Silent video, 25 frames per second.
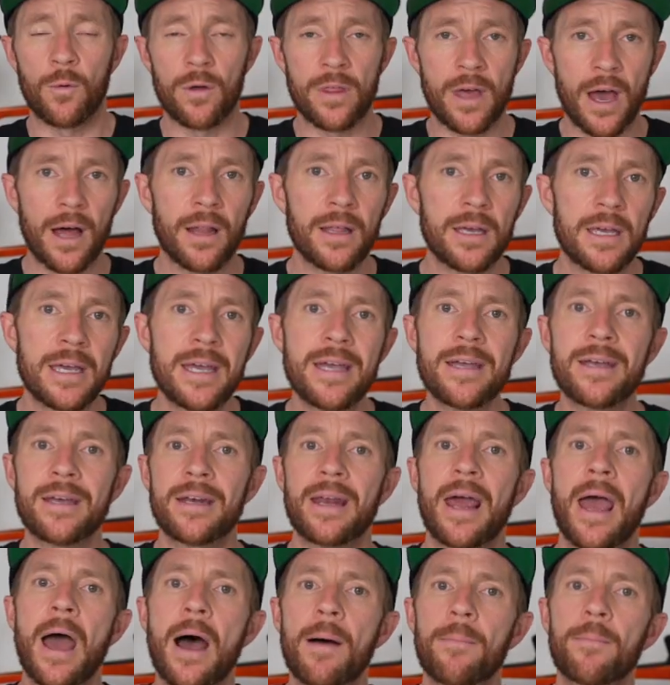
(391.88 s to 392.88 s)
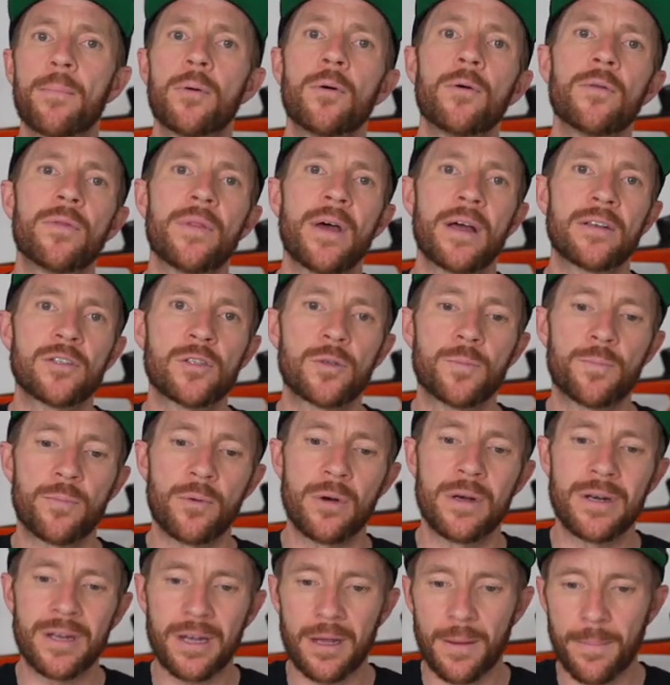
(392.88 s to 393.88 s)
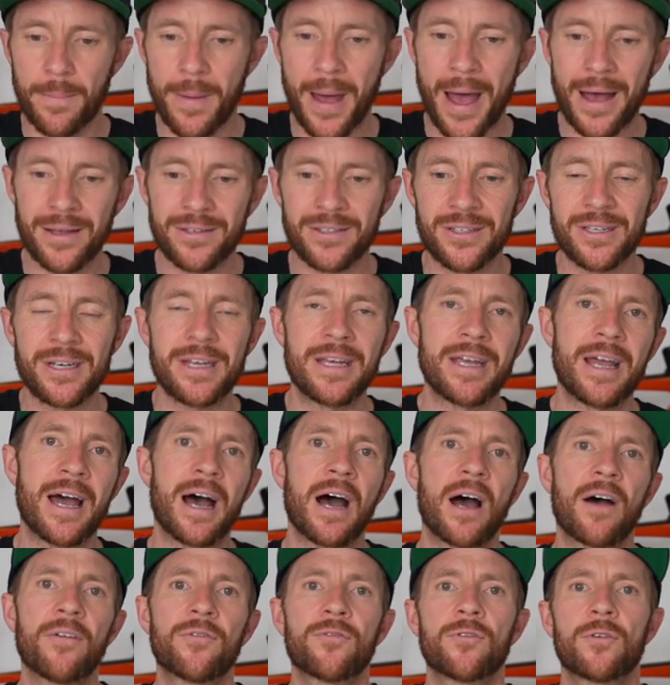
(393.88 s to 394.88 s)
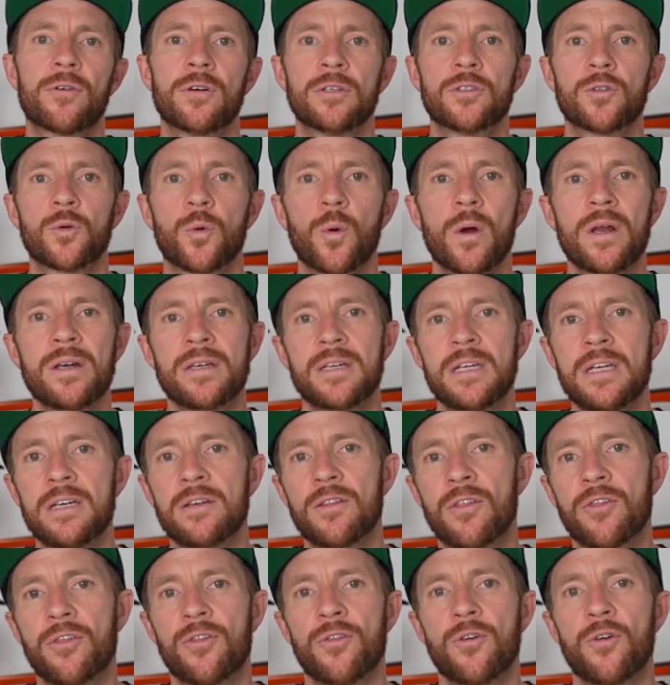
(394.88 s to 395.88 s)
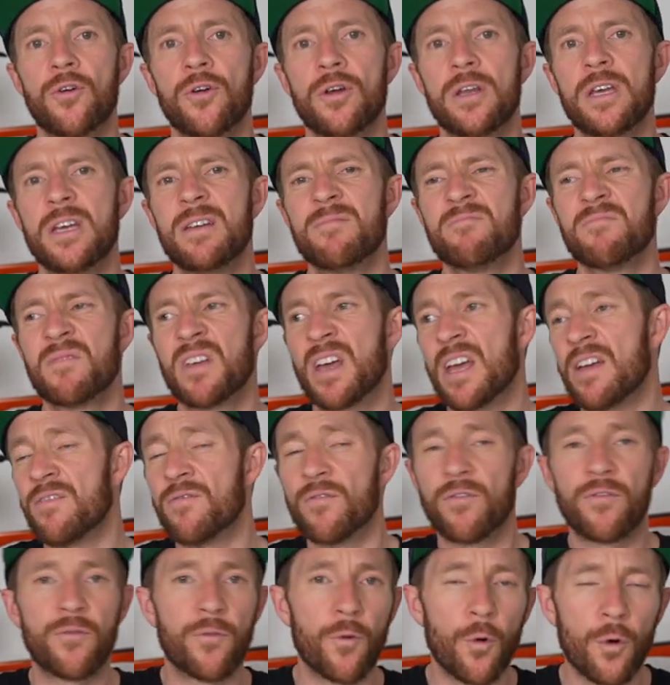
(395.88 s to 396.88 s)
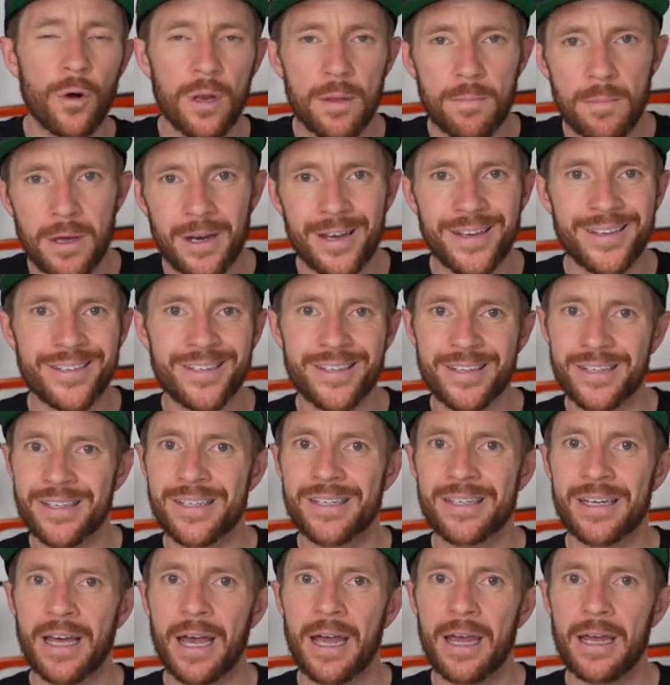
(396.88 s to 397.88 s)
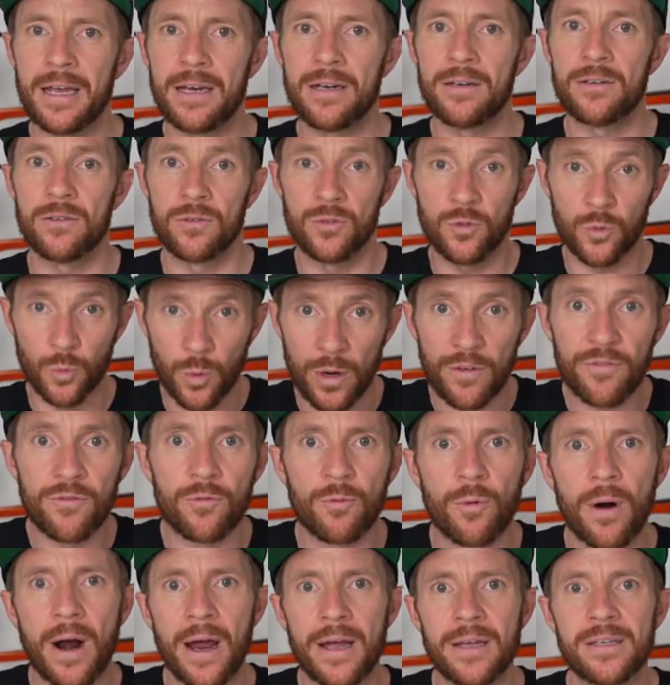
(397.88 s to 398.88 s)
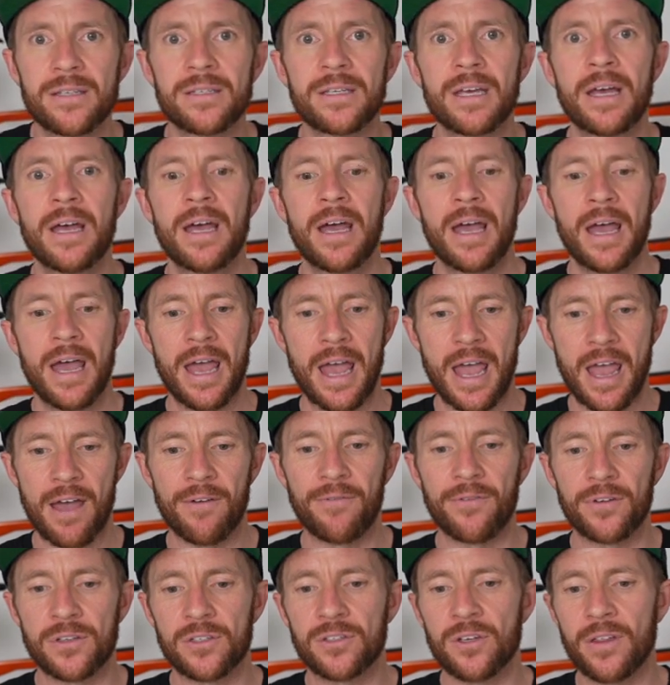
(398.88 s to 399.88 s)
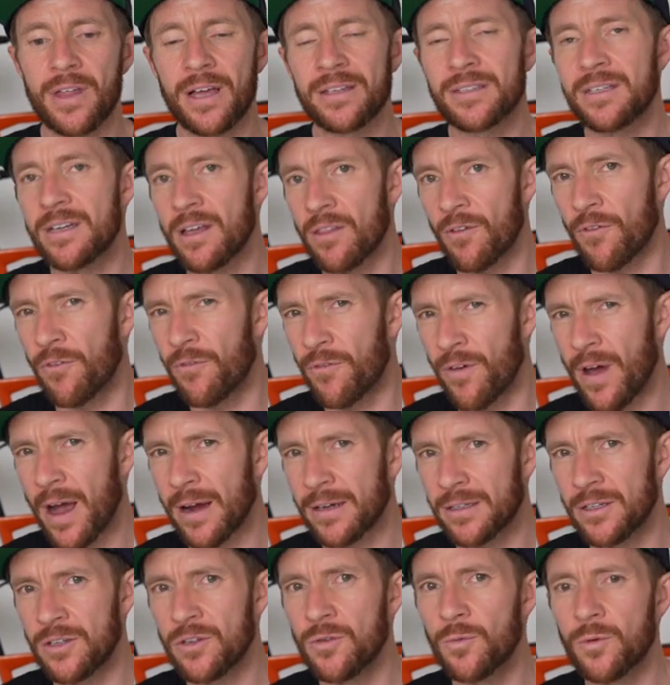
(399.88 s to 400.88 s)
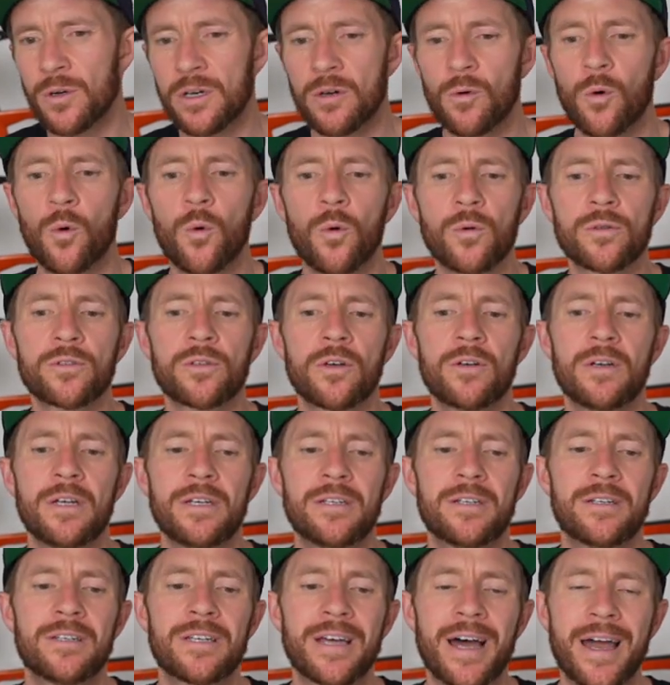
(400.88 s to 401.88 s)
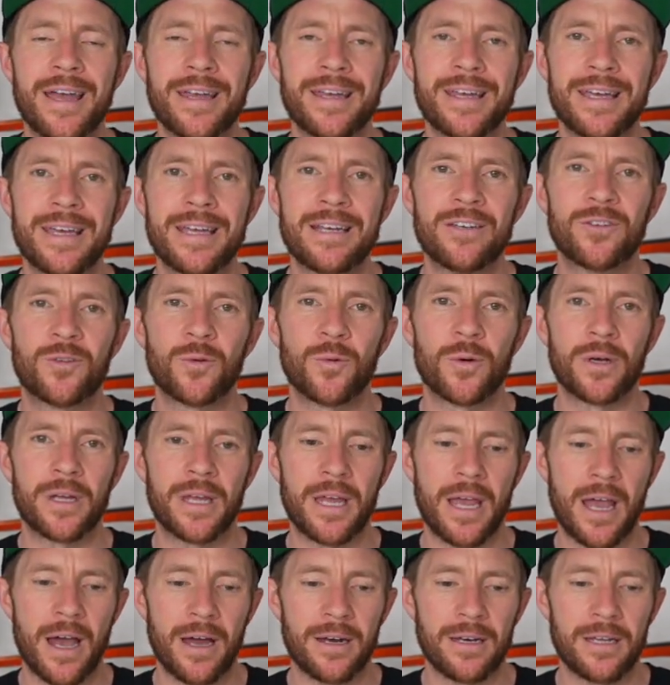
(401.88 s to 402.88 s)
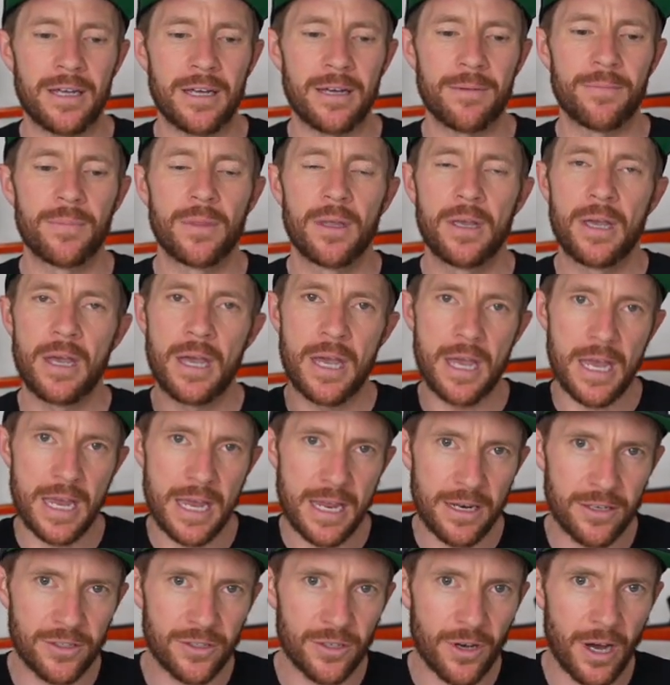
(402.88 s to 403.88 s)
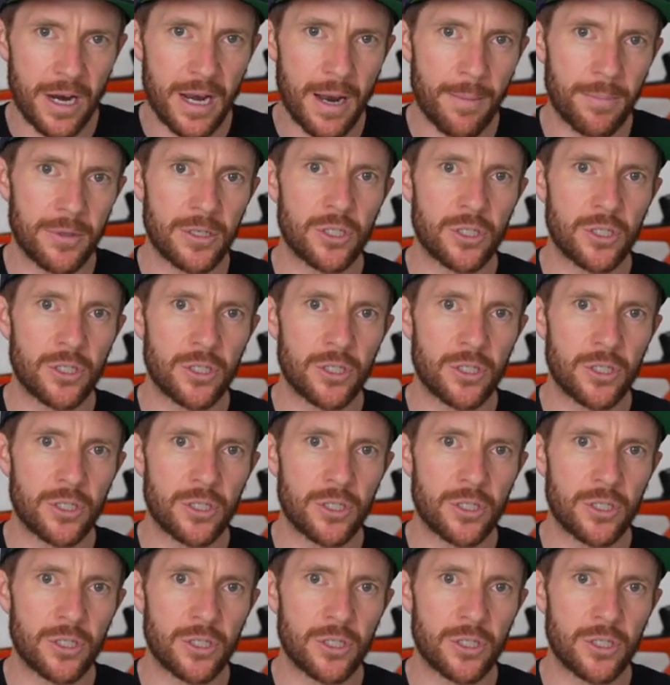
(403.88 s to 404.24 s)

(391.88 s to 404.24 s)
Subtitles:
with Ali, he can output that sprint capacity after a 20 to 30, even 40 minute sustained Zwift race effort. So that's another factor you would also need to take into account here. Insight number